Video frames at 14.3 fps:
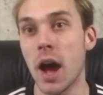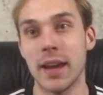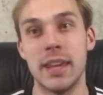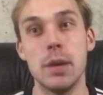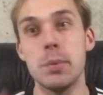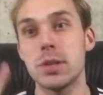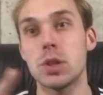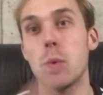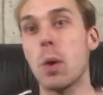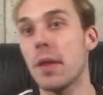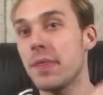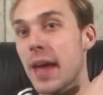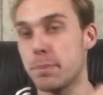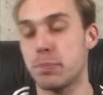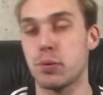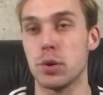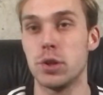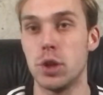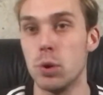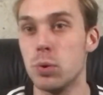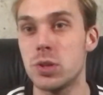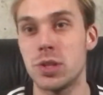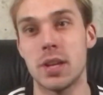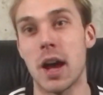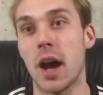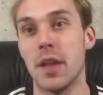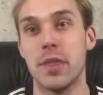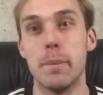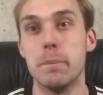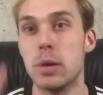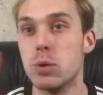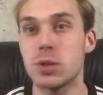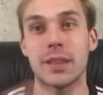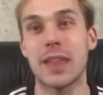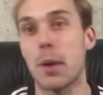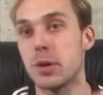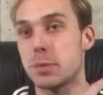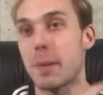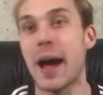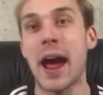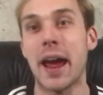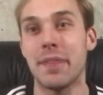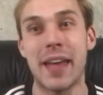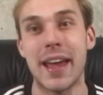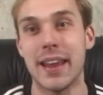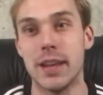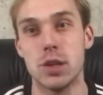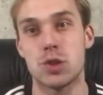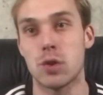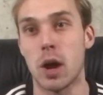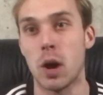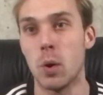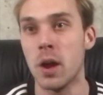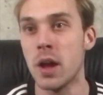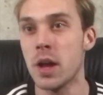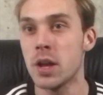He was the one that produced the music that was behind that intro.